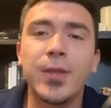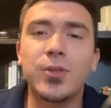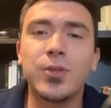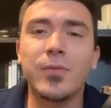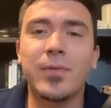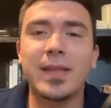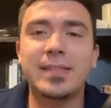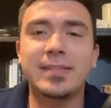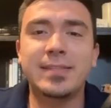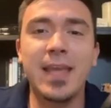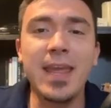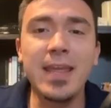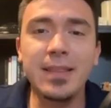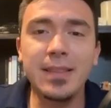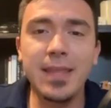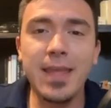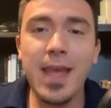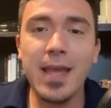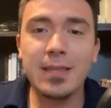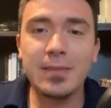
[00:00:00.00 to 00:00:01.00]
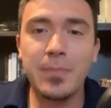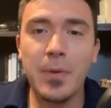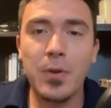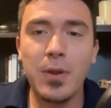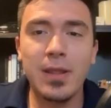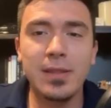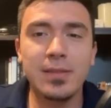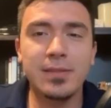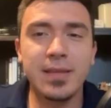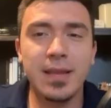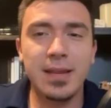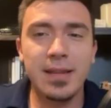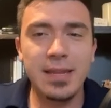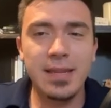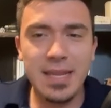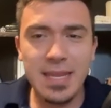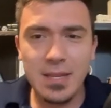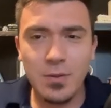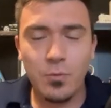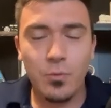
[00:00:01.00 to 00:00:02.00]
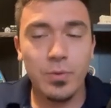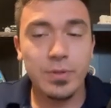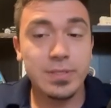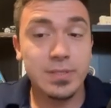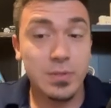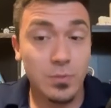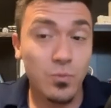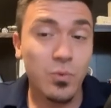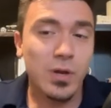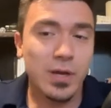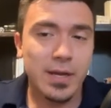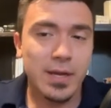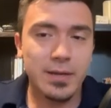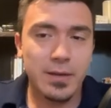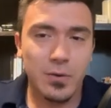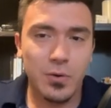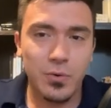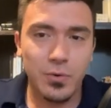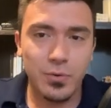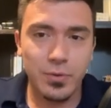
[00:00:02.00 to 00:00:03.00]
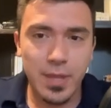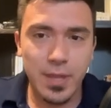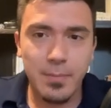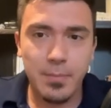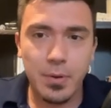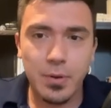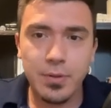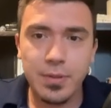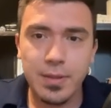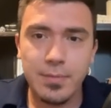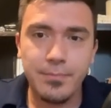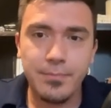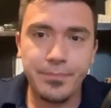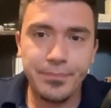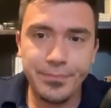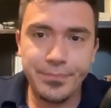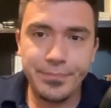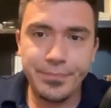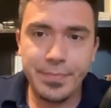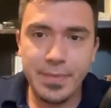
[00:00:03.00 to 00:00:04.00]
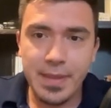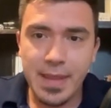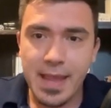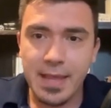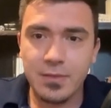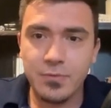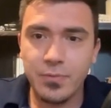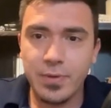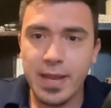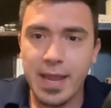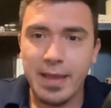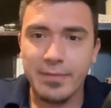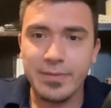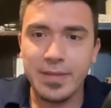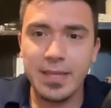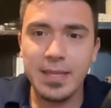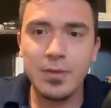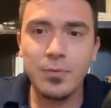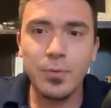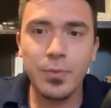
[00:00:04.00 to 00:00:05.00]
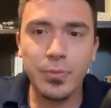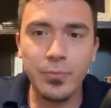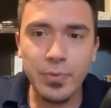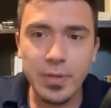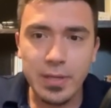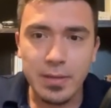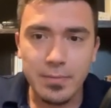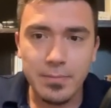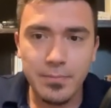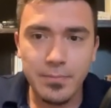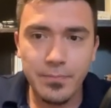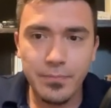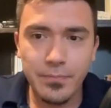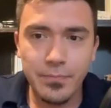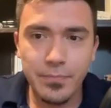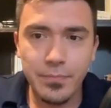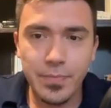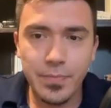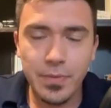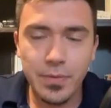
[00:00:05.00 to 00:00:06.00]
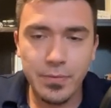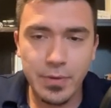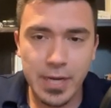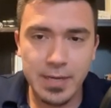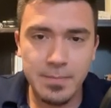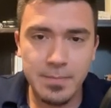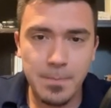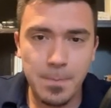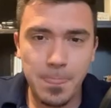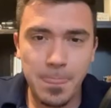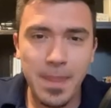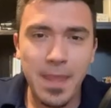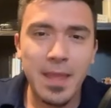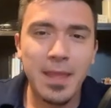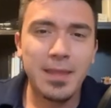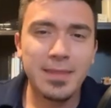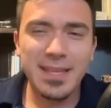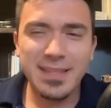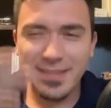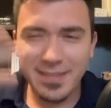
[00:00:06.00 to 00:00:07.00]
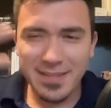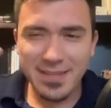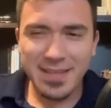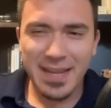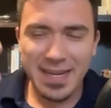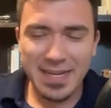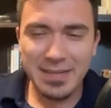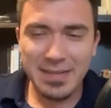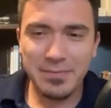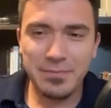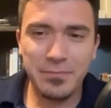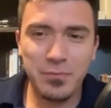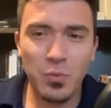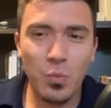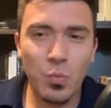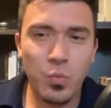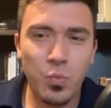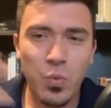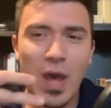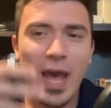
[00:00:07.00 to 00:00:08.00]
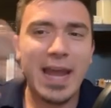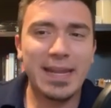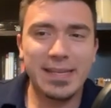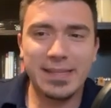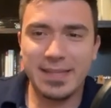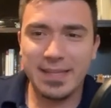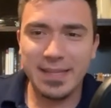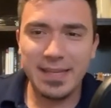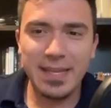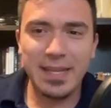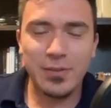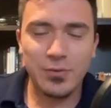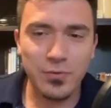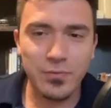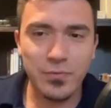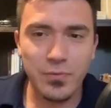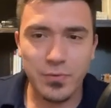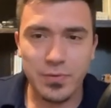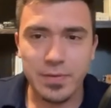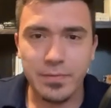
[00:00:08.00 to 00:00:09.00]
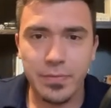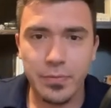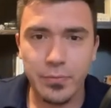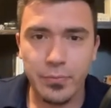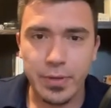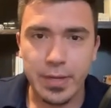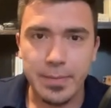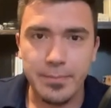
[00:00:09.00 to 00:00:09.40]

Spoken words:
So if I take the exponent and set it equal to 1, a whole number, then x would have to equal 3, right? That's kind of why it's in intervals of 3.